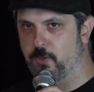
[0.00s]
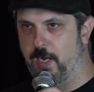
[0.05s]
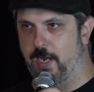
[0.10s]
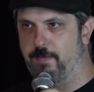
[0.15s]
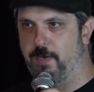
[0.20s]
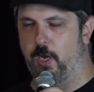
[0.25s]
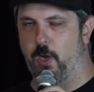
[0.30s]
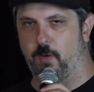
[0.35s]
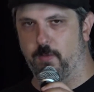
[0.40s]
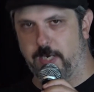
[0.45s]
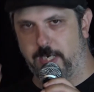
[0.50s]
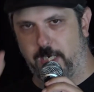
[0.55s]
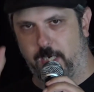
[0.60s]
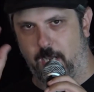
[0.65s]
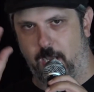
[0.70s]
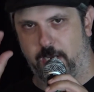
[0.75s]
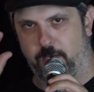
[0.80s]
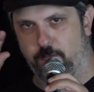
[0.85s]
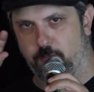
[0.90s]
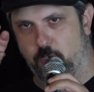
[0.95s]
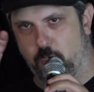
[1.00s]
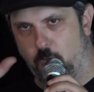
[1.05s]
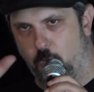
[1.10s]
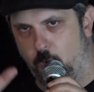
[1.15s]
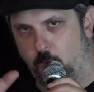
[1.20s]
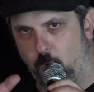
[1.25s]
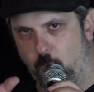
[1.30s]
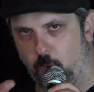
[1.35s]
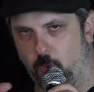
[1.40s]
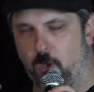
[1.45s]
I already kind of
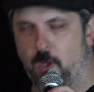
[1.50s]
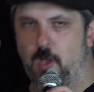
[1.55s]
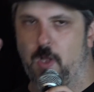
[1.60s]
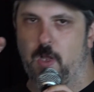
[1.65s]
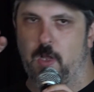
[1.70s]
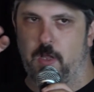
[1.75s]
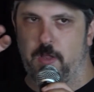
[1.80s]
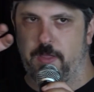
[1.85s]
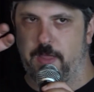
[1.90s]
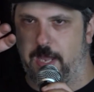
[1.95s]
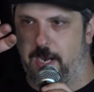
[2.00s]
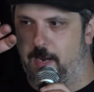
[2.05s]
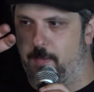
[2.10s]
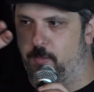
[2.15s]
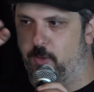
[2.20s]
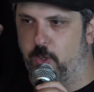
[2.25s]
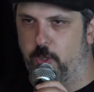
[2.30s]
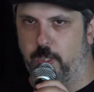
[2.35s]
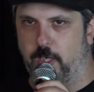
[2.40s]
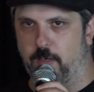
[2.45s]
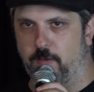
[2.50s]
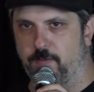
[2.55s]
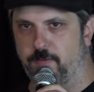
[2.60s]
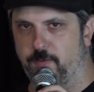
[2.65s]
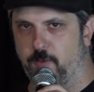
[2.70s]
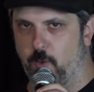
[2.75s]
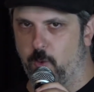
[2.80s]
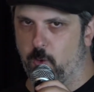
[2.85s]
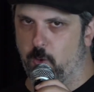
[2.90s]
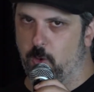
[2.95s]
know that I'm looking
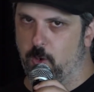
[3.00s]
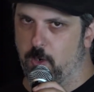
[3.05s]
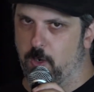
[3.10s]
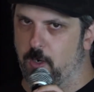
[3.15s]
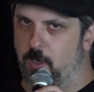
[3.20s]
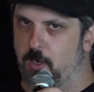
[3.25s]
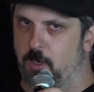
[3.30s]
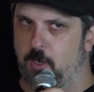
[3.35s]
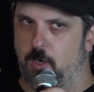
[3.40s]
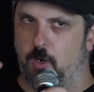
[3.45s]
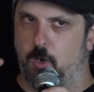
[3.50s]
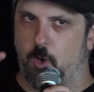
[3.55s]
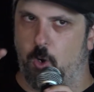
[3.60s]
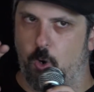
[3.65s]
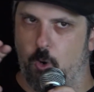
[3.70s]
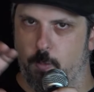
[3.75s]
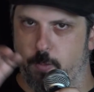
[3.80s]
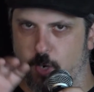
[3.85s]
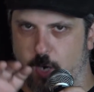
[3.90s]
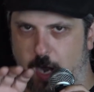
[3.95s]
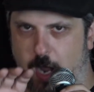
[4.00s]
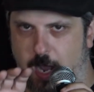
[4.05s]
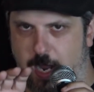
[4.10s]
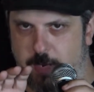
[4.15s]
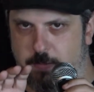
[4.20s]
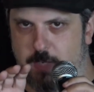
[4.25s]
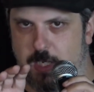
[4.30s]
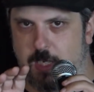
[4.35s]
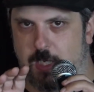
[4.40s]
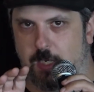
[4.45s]
for
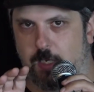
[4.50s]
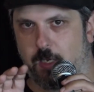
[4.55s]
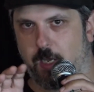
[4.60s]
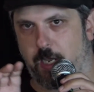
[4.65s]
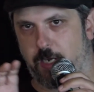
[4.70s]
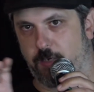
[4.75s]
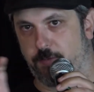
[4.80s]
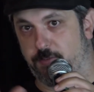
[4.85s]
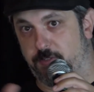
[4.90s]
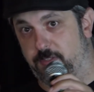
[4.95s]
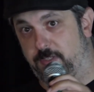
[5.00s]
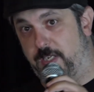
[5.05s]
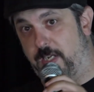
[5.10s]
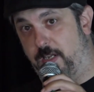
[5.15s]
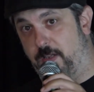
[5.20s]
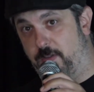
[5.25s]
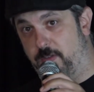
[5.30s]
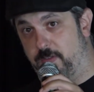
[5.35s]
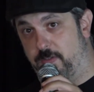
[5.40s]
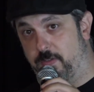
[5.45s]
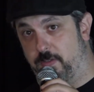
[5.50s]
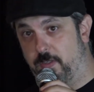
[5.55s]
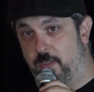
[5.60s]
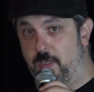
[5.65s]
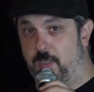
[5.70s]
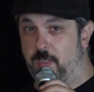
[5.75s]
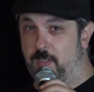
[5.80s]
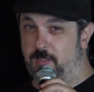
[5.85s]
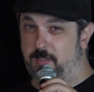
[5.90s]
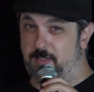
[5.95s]
Oberheimy kind of synths,
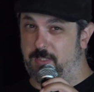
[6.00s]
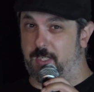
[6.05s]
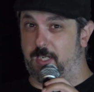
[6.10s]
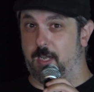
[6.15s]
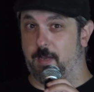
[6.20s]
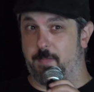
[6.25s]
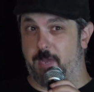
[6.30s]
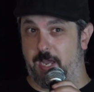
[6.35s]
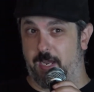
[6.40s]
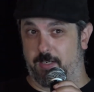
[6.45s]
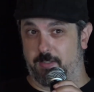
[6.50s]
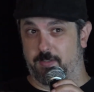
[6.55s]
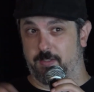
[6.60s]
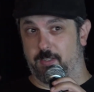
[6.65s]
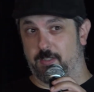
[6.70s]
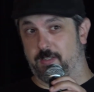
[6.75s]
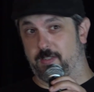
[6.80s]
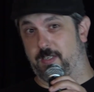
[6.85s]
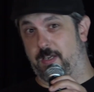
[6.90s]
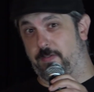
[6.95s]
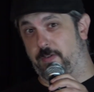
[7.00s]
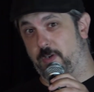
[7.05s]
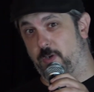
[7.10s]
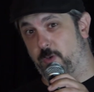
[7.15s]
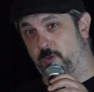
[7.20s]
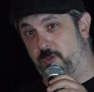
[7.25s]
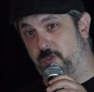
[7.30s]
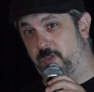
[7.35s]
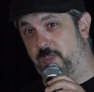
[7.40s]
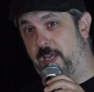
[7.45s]
DMX and
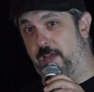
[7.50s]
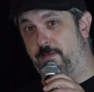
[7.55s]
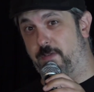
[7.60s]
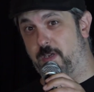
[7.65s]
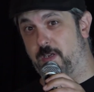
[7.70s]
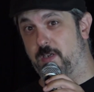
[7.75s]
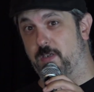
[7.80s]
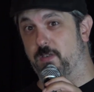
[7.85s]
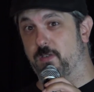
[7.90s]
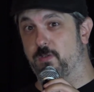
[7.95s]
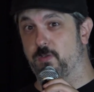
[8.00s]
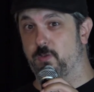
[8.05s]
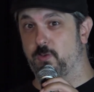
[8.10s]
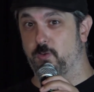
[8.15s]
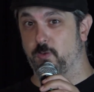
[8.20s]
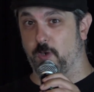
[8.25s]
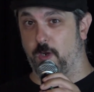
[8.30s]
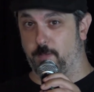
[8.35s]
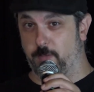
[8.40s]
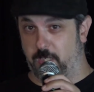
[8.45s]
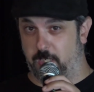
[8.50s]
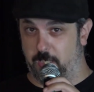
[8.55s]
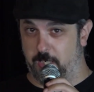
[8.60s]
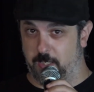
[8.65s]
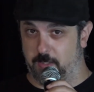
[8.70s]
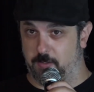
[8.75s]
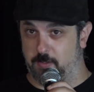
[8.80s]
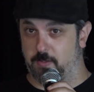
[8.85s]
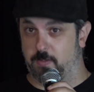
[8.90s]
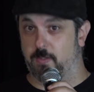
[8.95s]
707 drum
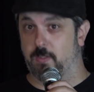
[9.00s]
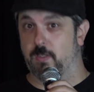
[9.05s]
kits.